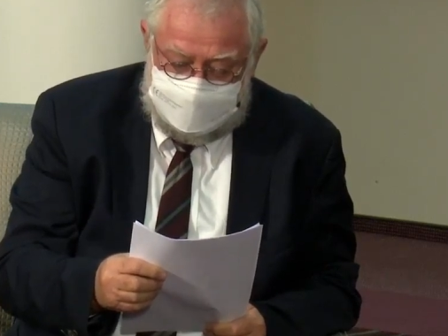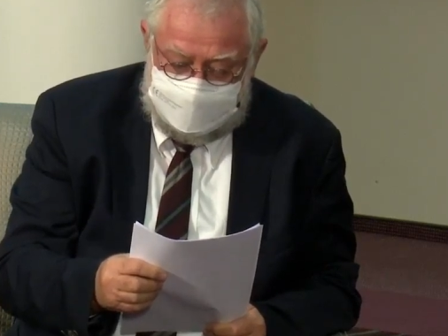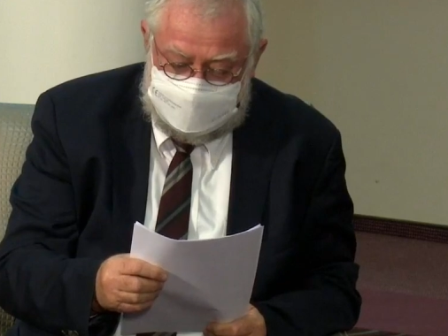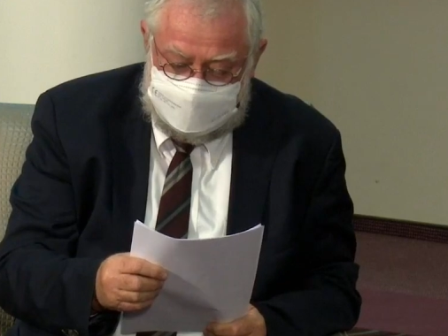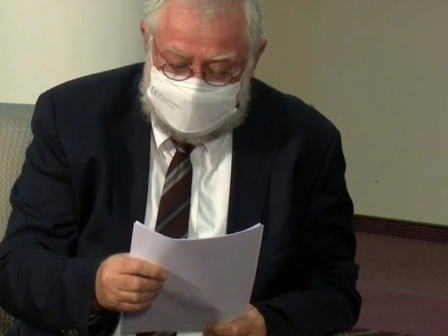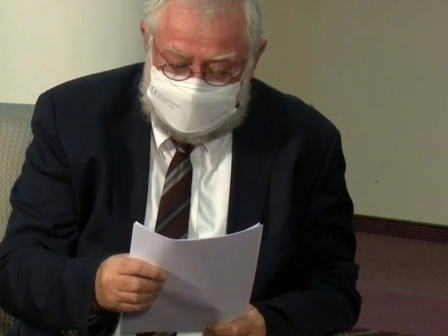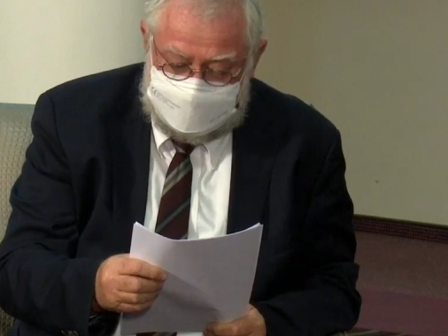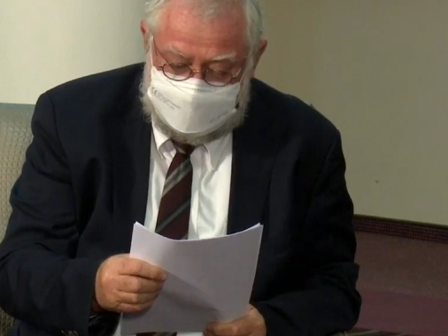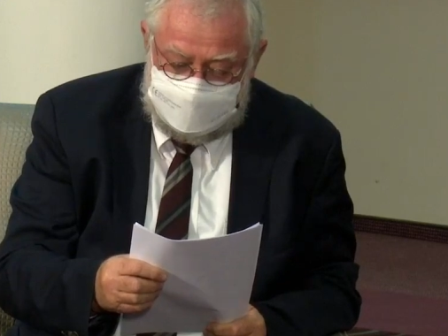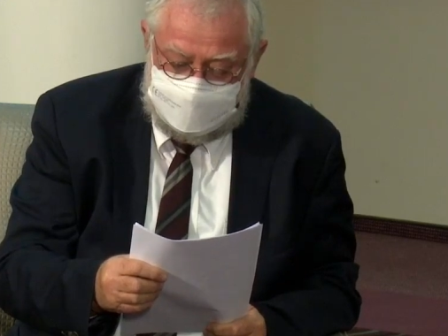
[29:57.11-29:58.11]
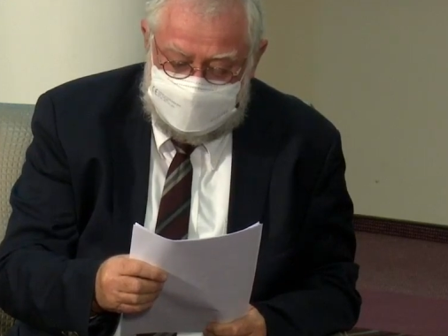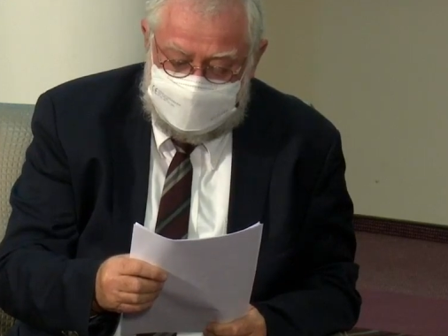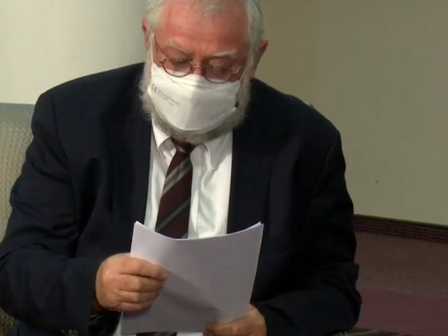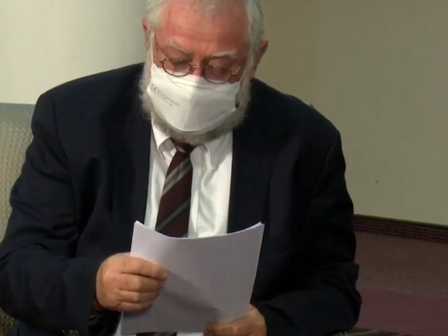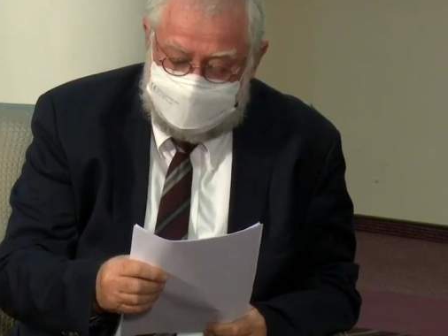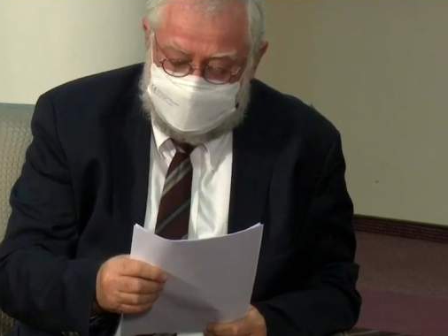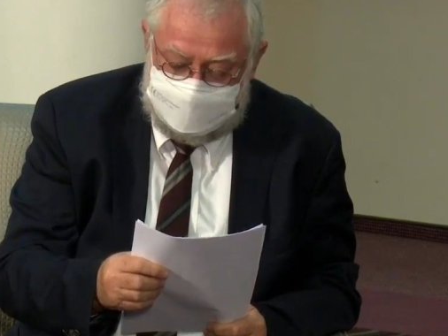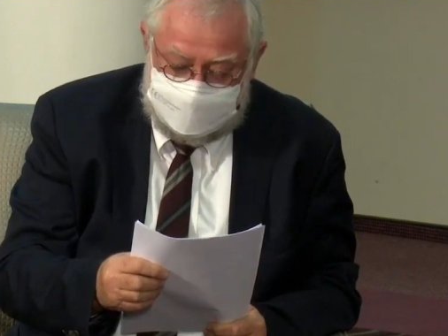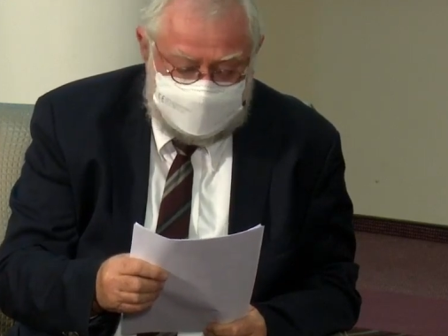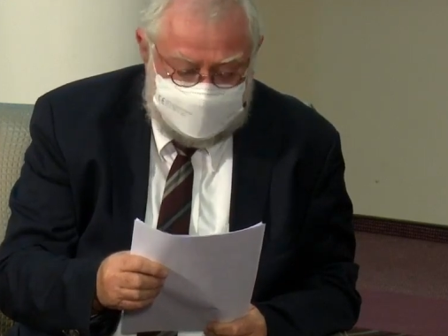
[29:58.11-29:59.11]
is that by
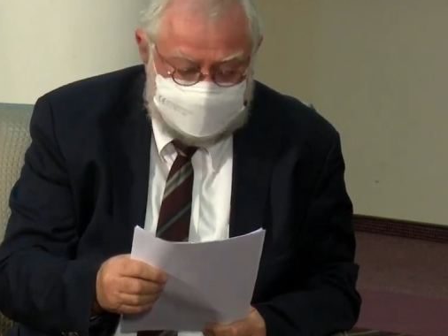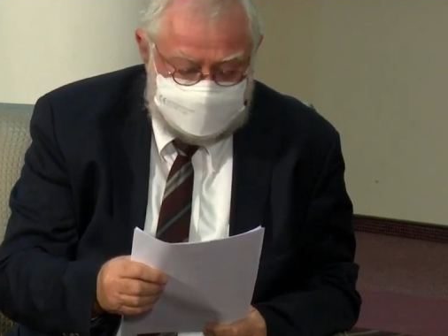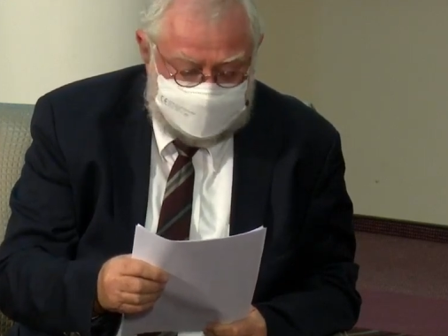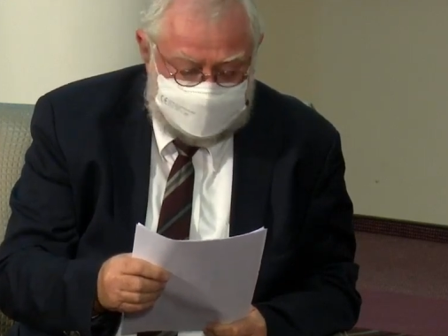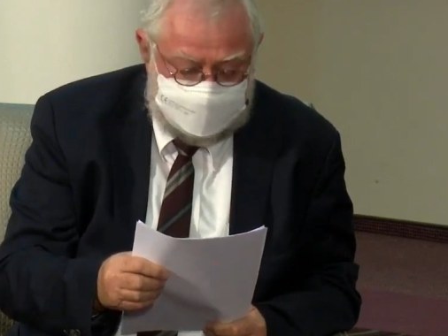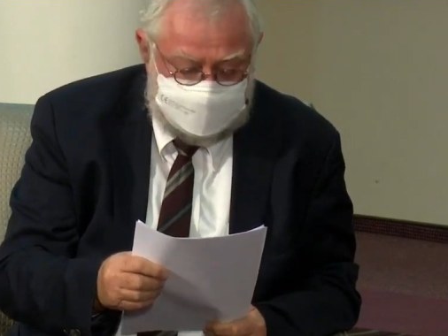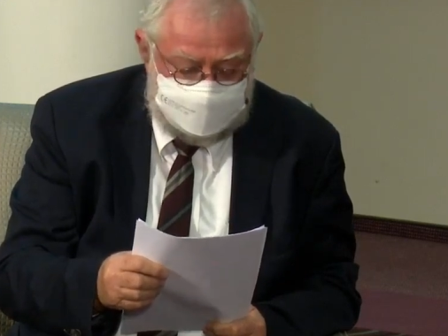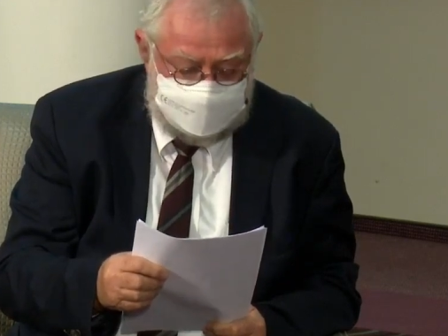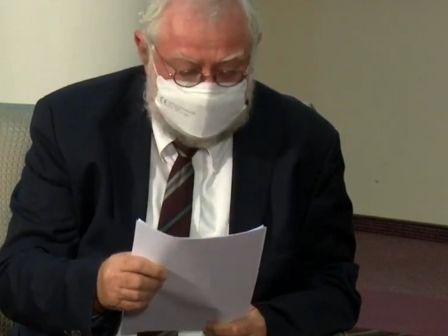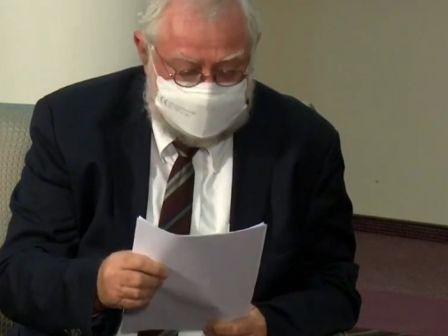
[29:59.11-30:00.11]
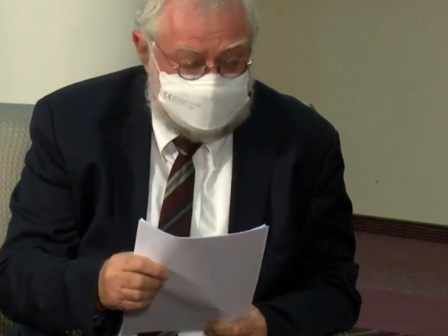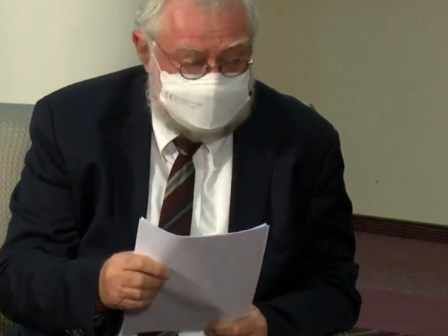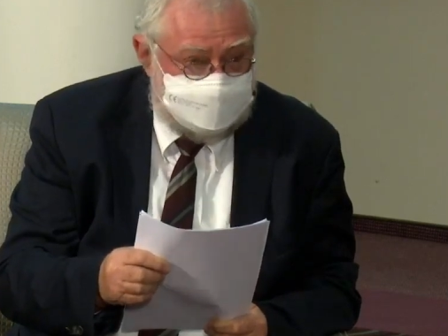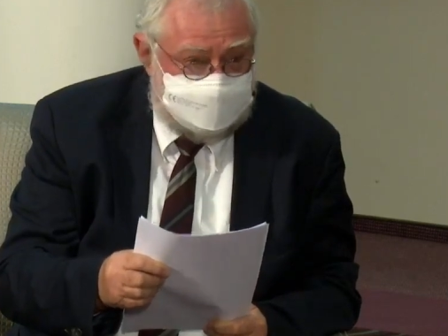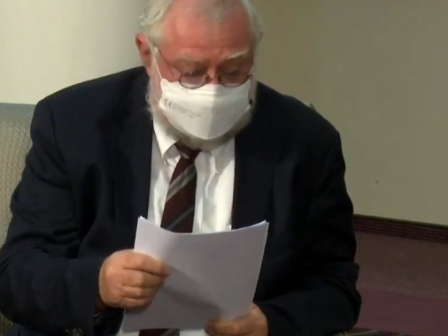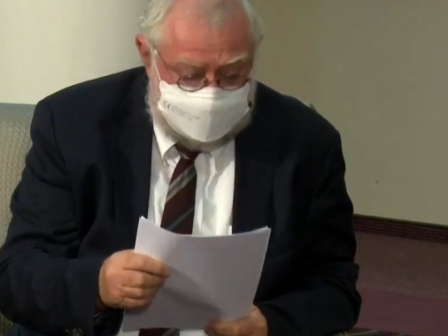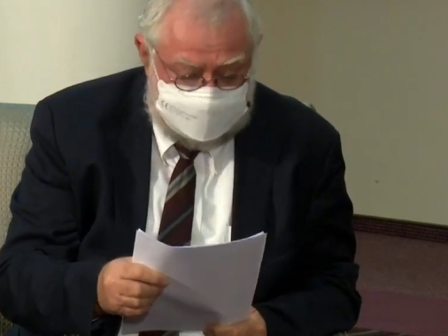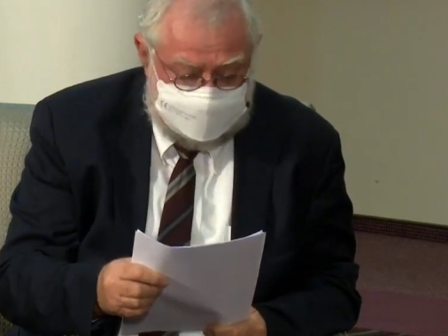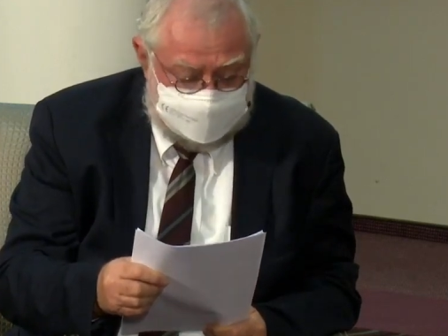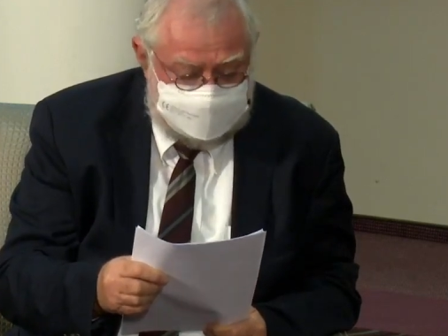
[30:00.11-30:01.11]
this arrangement, that is
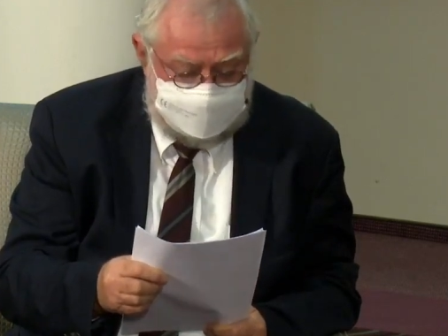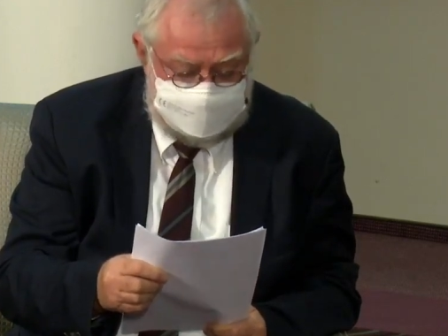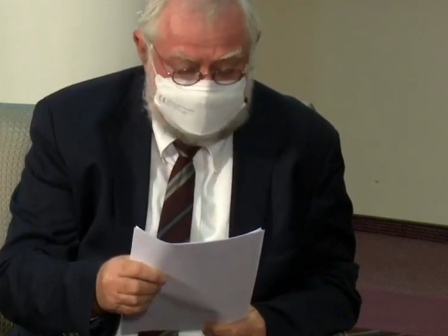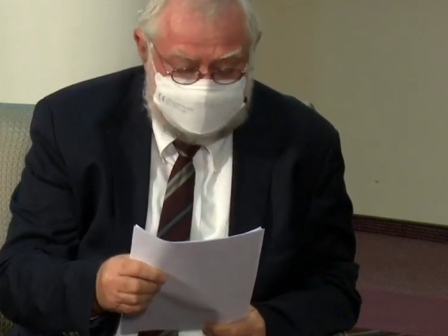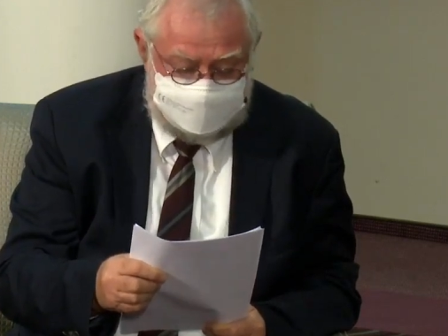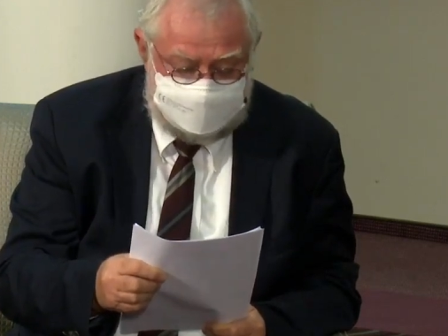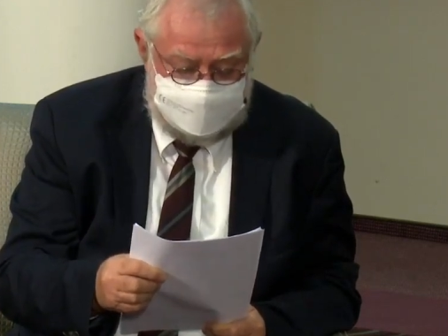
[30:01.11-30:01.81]
multilateralism,